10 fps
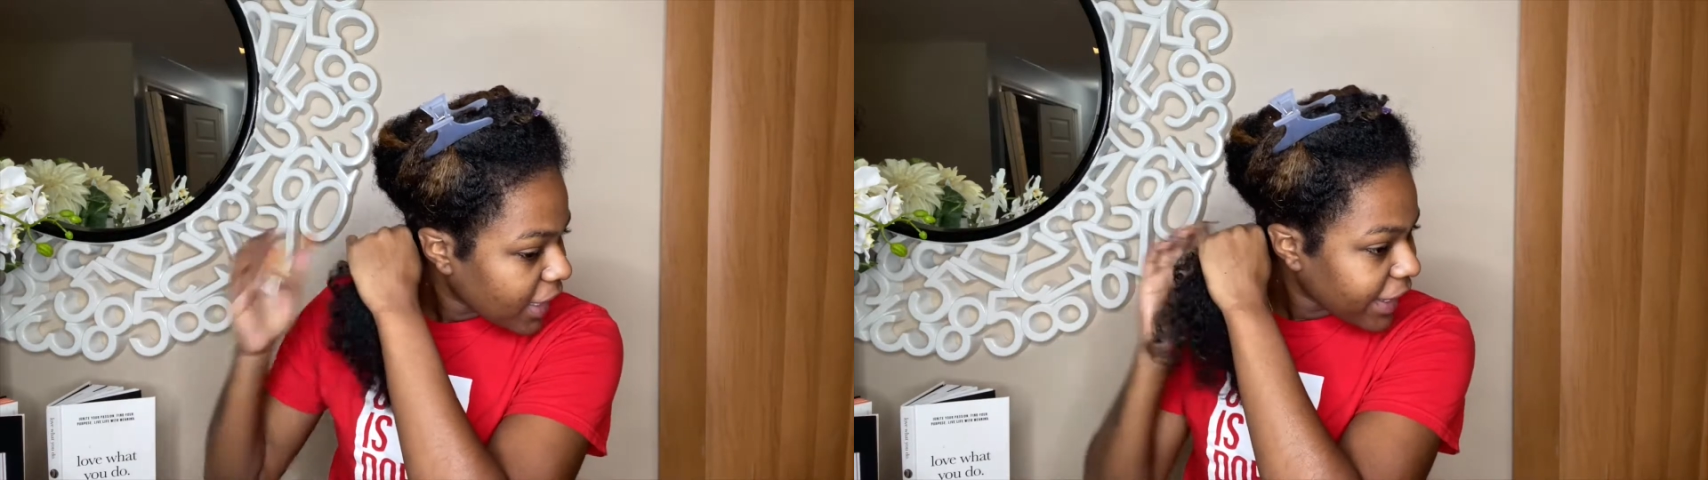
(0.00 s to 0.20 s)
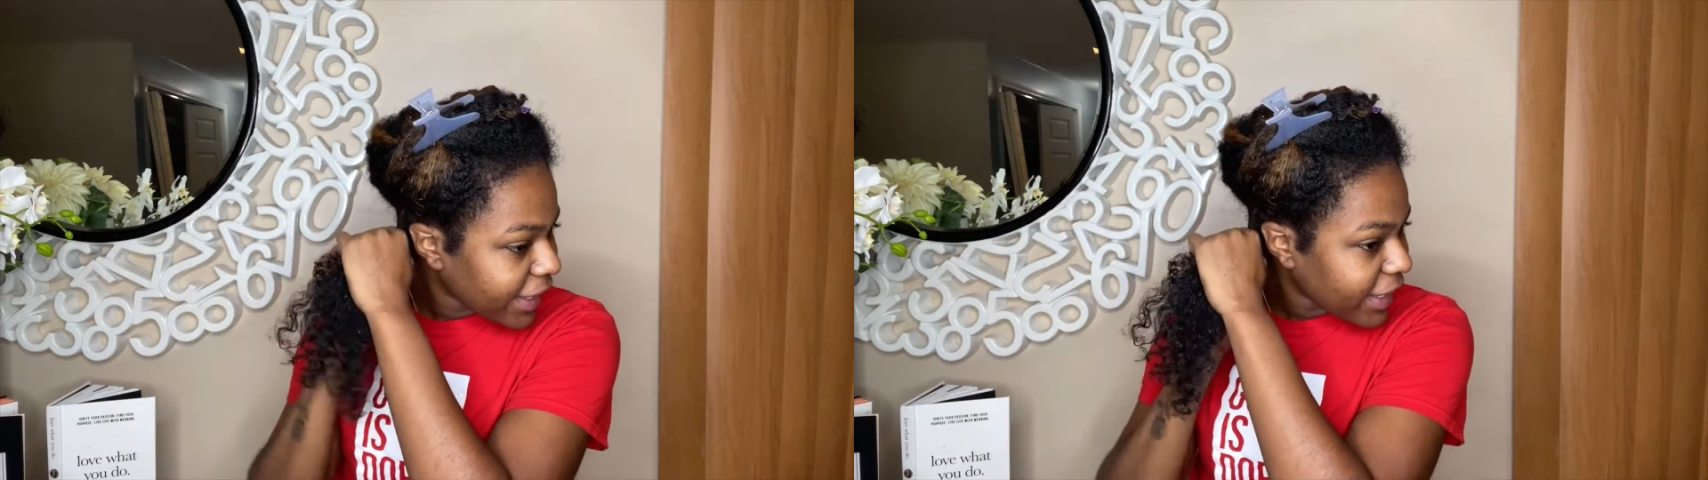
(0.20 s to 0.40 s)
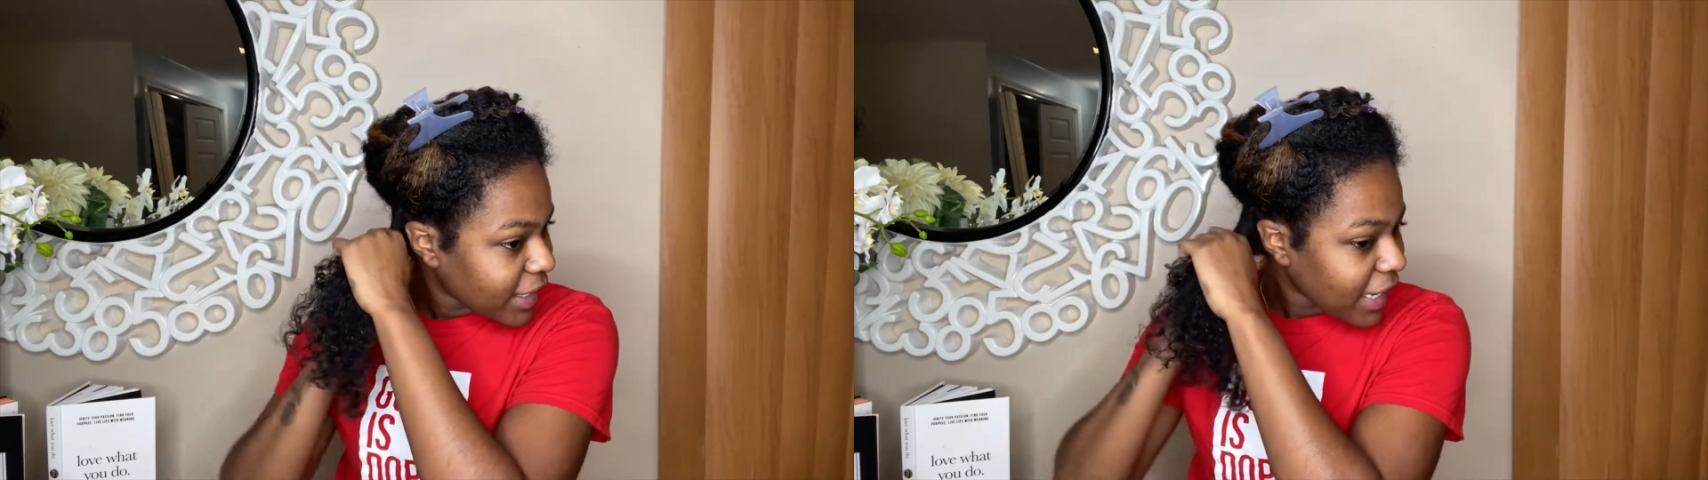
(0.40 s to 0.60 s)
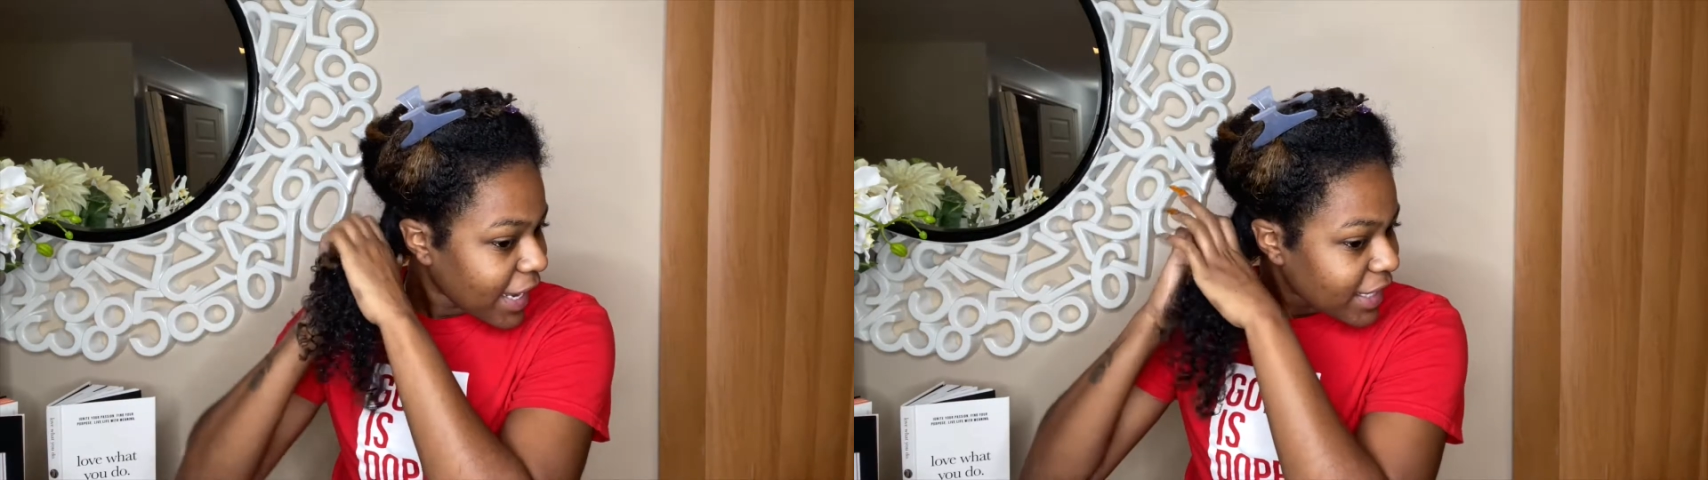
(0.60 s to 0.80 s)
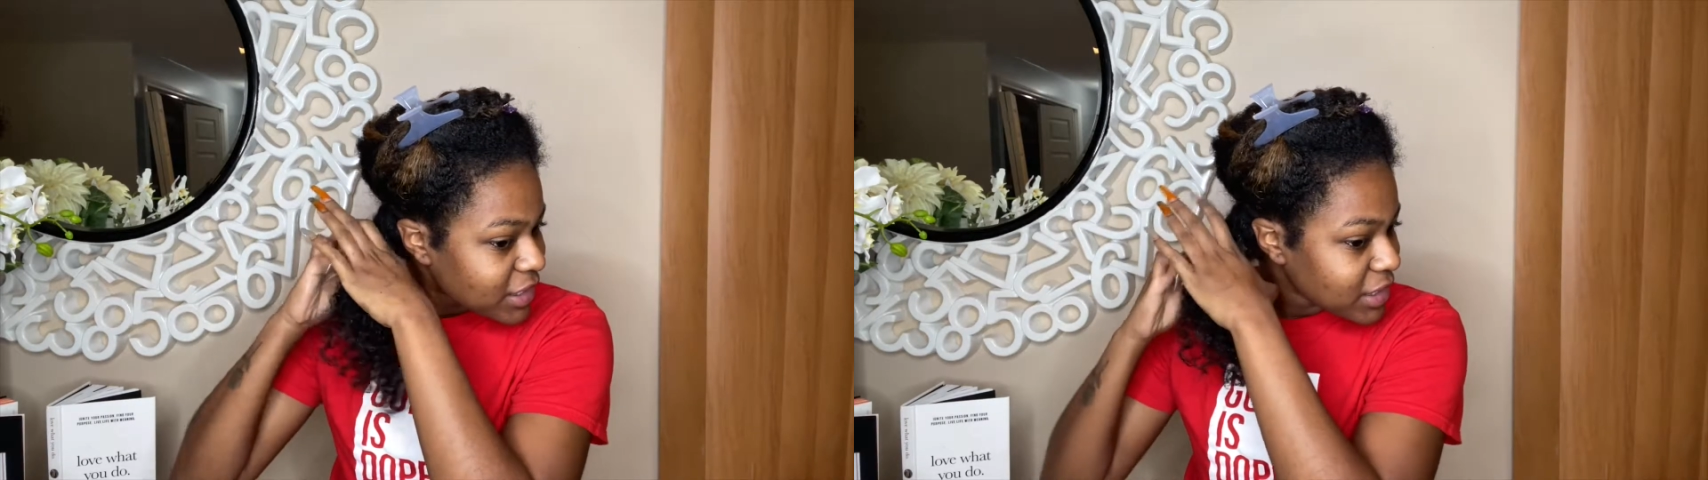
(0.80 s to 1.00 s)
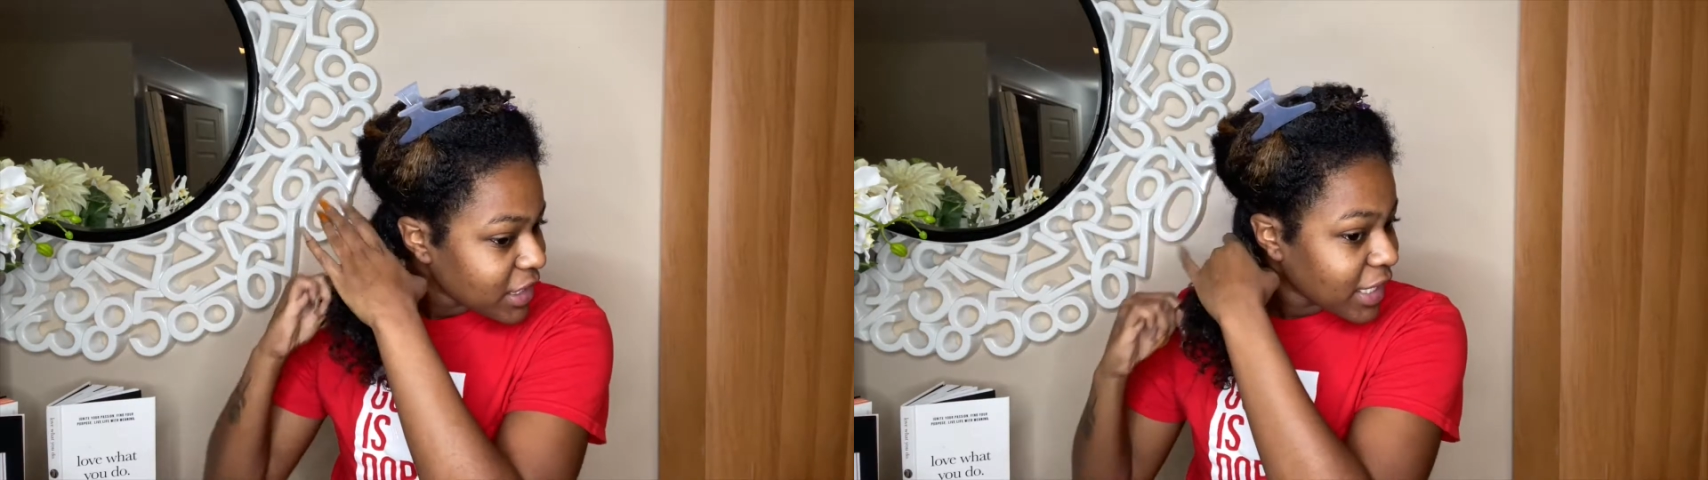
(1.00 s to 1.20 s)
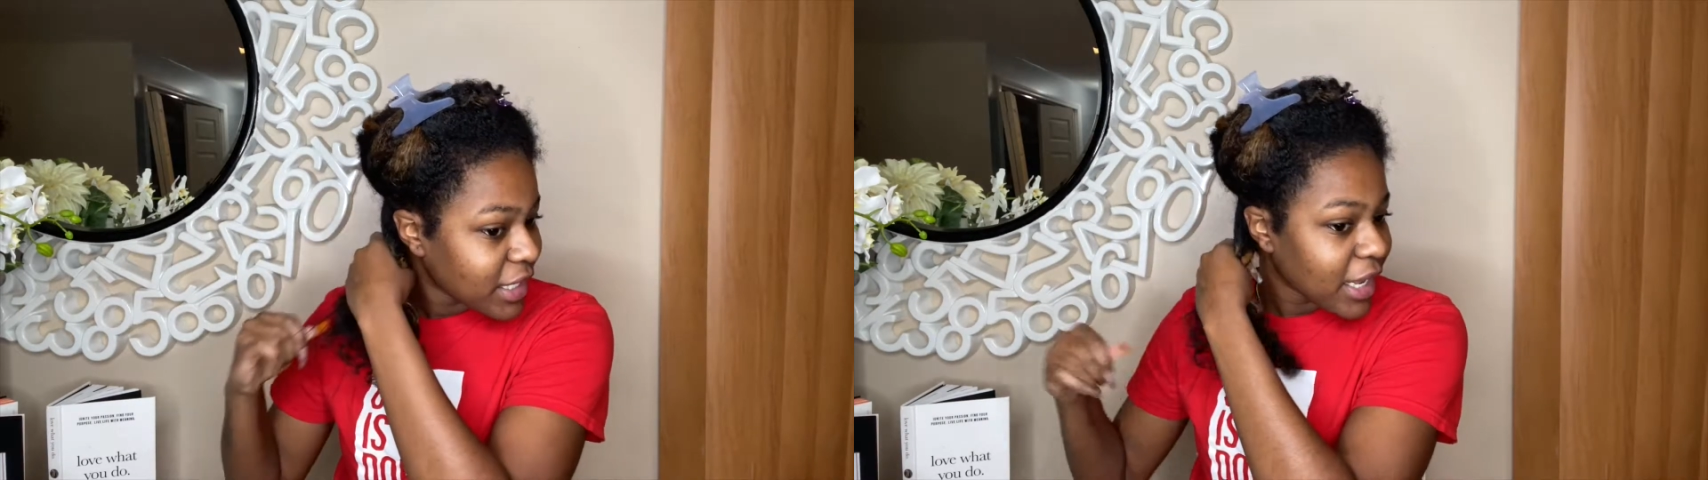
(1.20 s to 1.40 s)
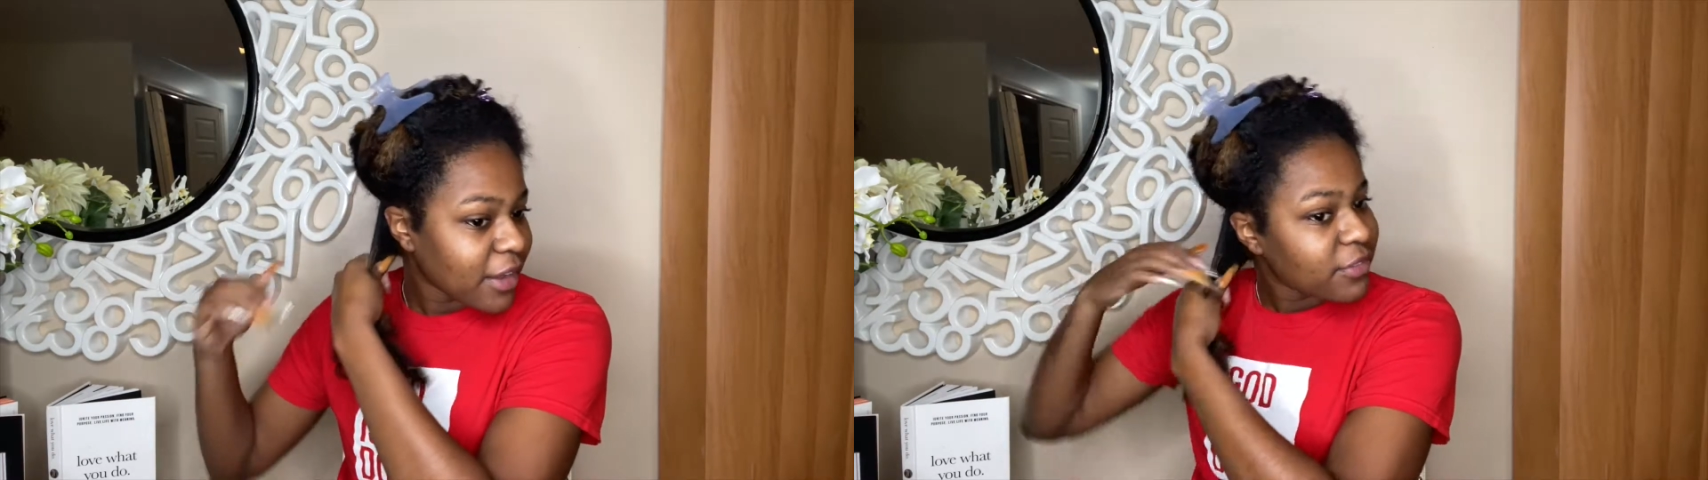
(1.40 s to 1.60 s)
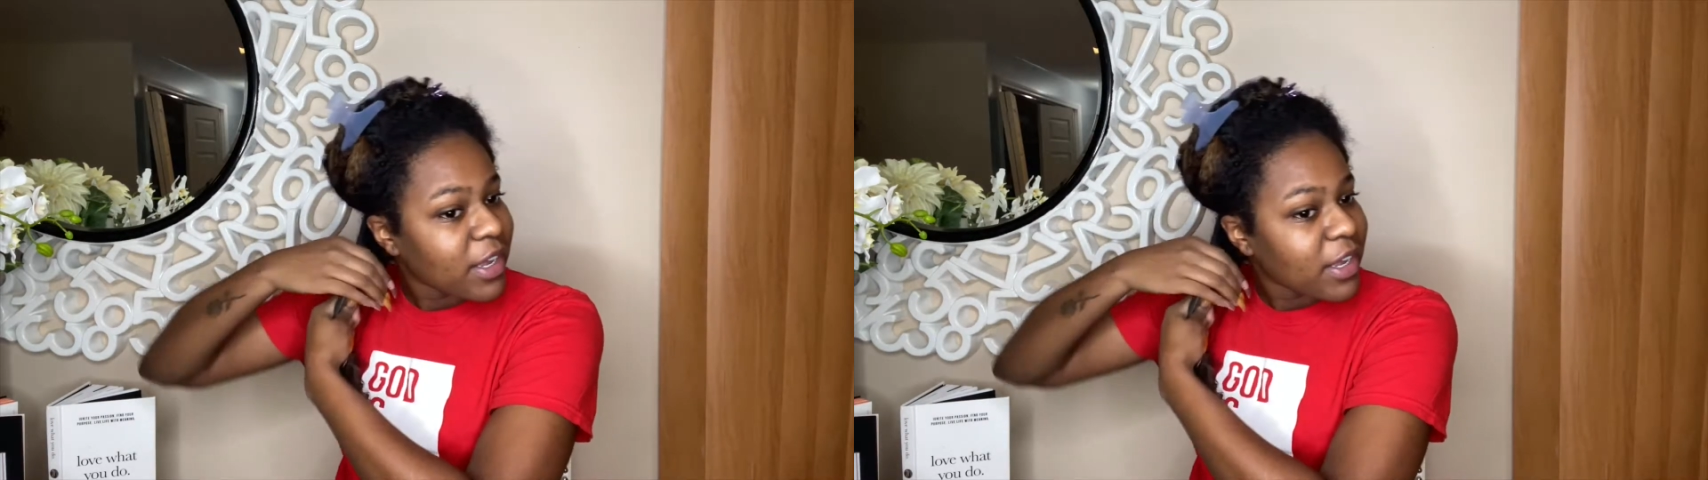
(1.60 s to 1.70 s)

And I actually cannot